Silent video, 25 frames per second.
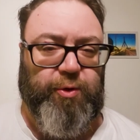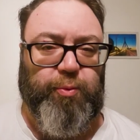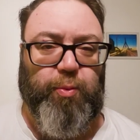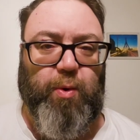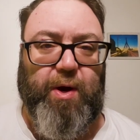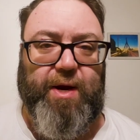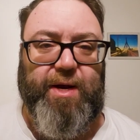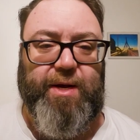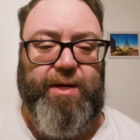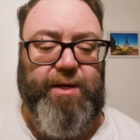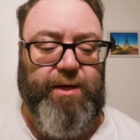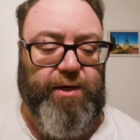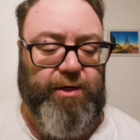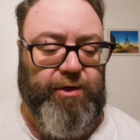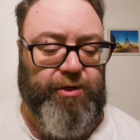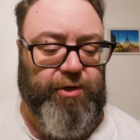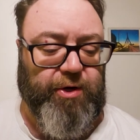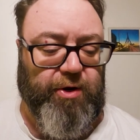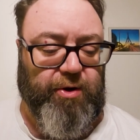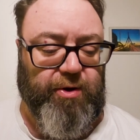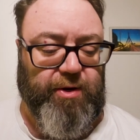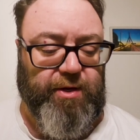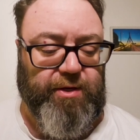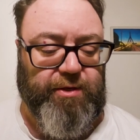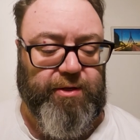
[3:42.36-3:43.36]
This white
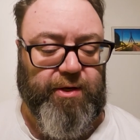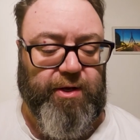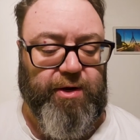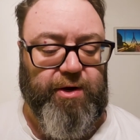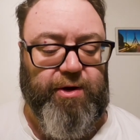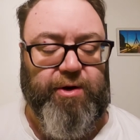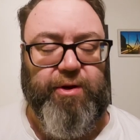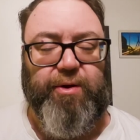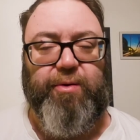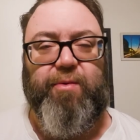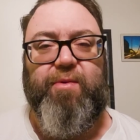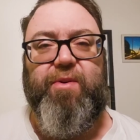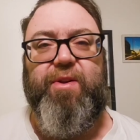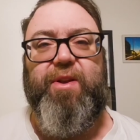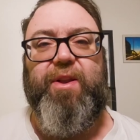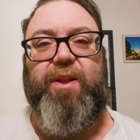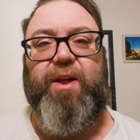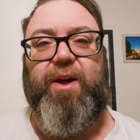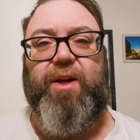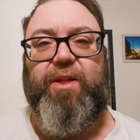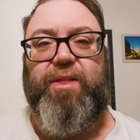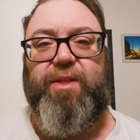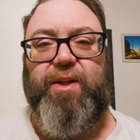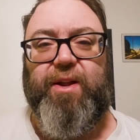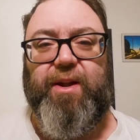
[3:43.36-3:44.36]
t-shirt is gonna do
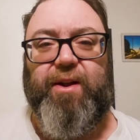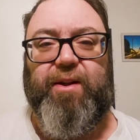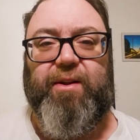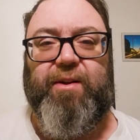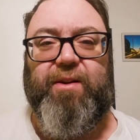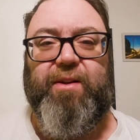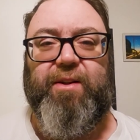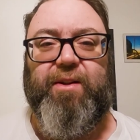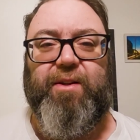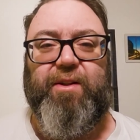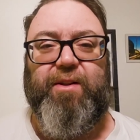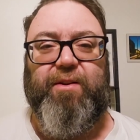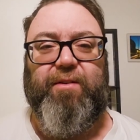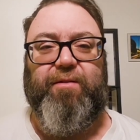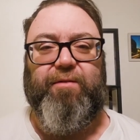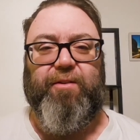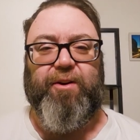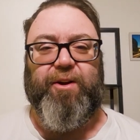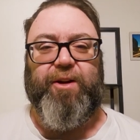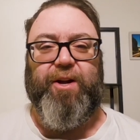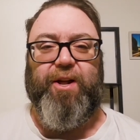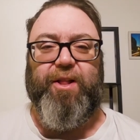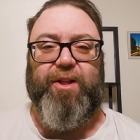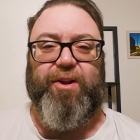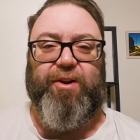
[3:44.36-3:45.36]
nothing
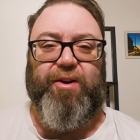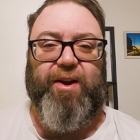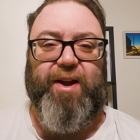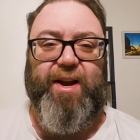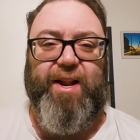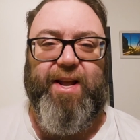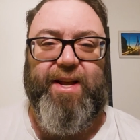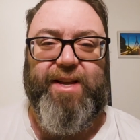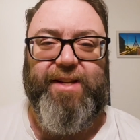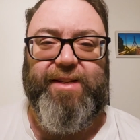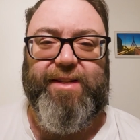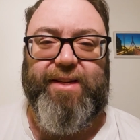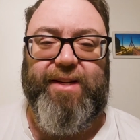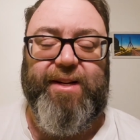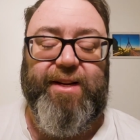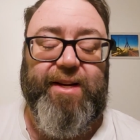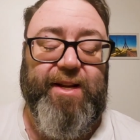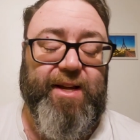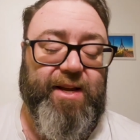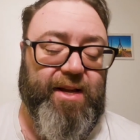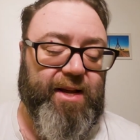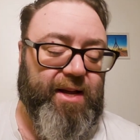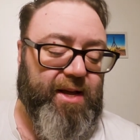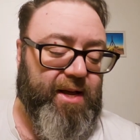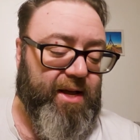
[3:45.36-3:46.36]
for color grading, is it?
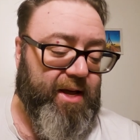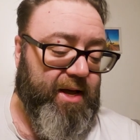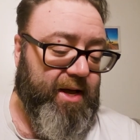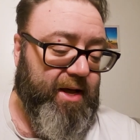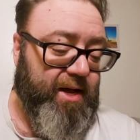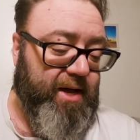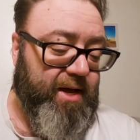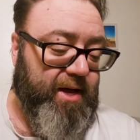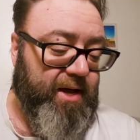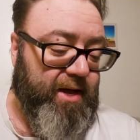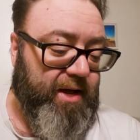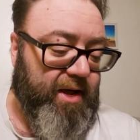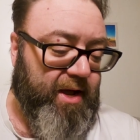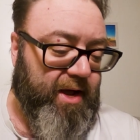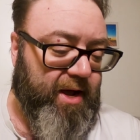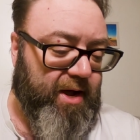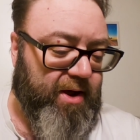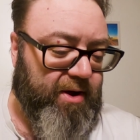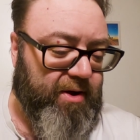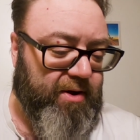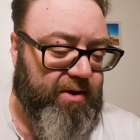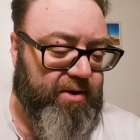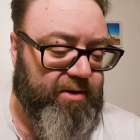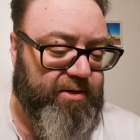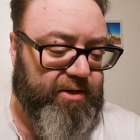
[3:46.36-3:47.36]

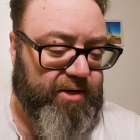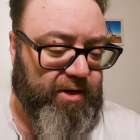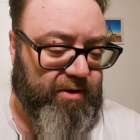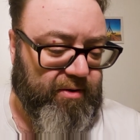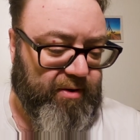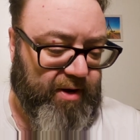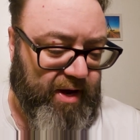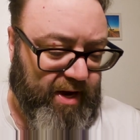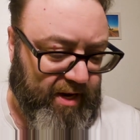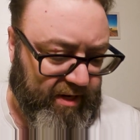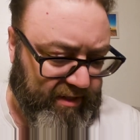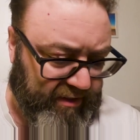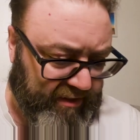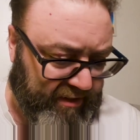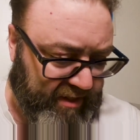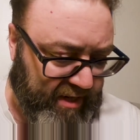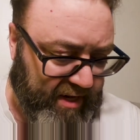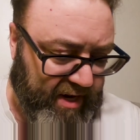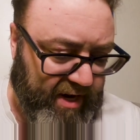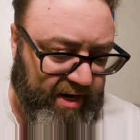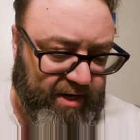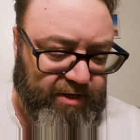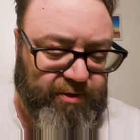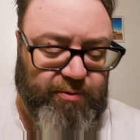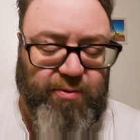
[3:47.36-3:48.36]
Oh, so guys,
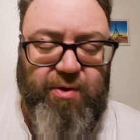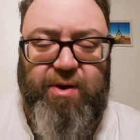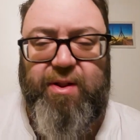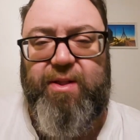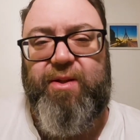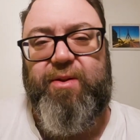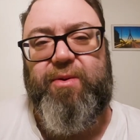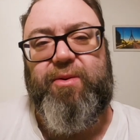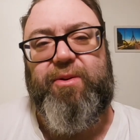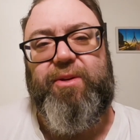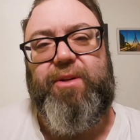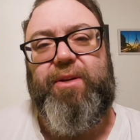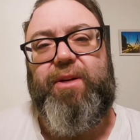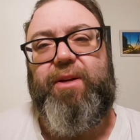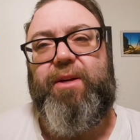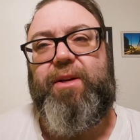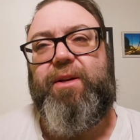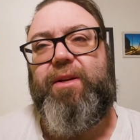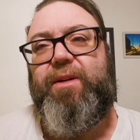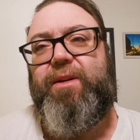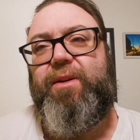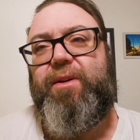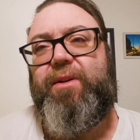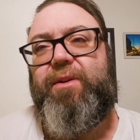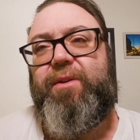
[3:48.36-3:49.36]
today is one of those
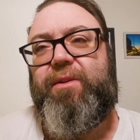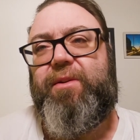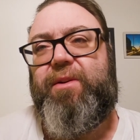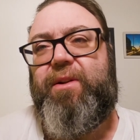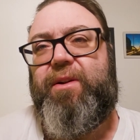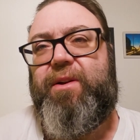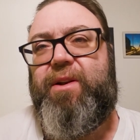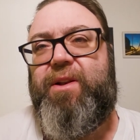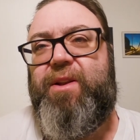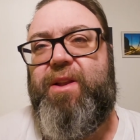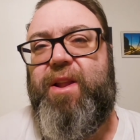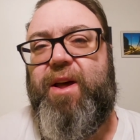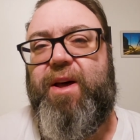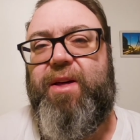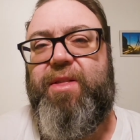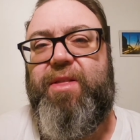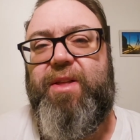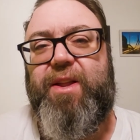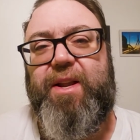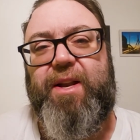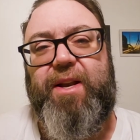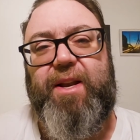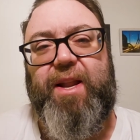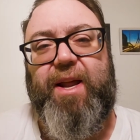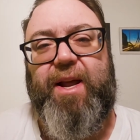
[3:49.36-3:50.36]

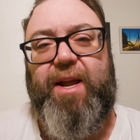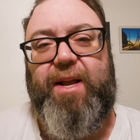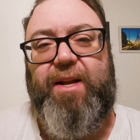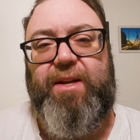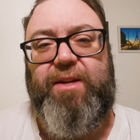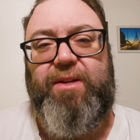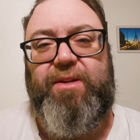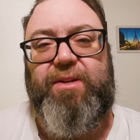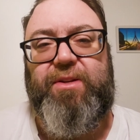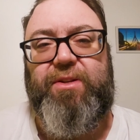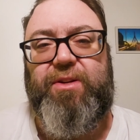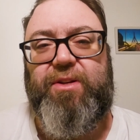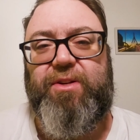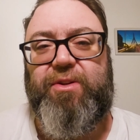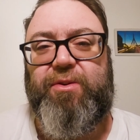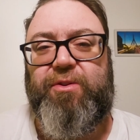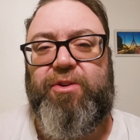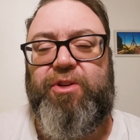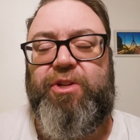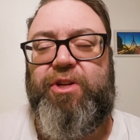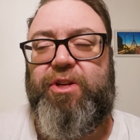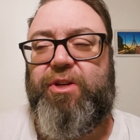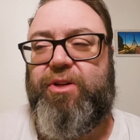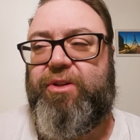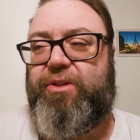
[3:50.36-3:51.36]
nothing days, just
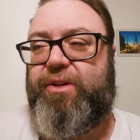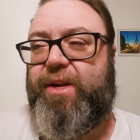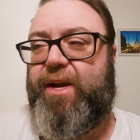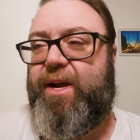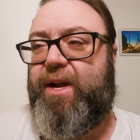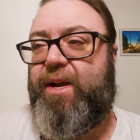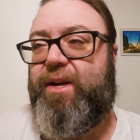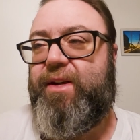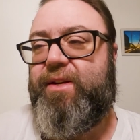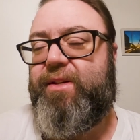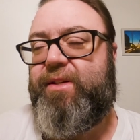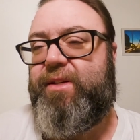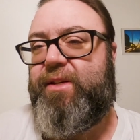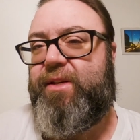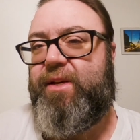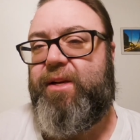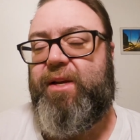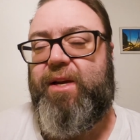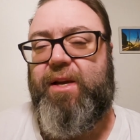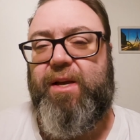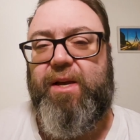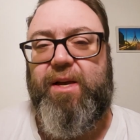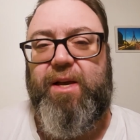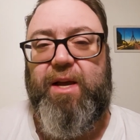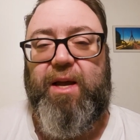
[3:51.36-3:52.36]
chill days.
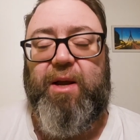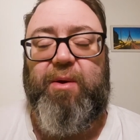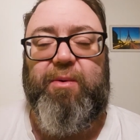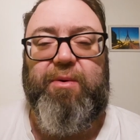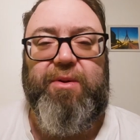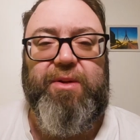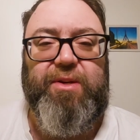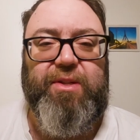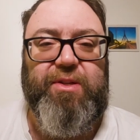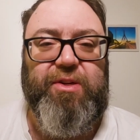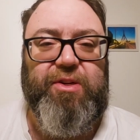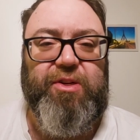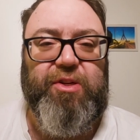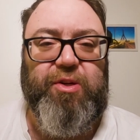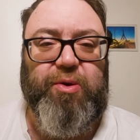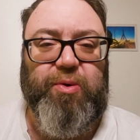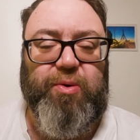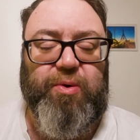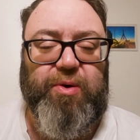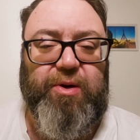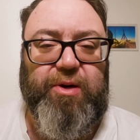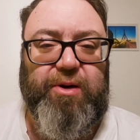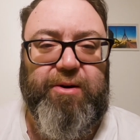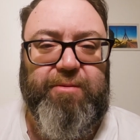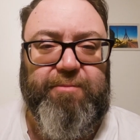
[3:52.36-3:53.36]
Went to the
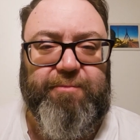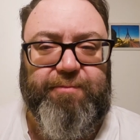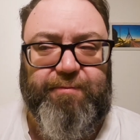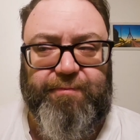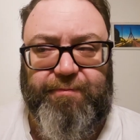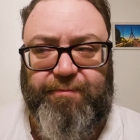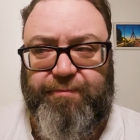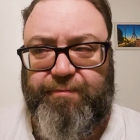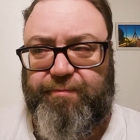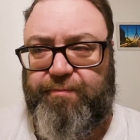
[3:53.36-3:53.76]
store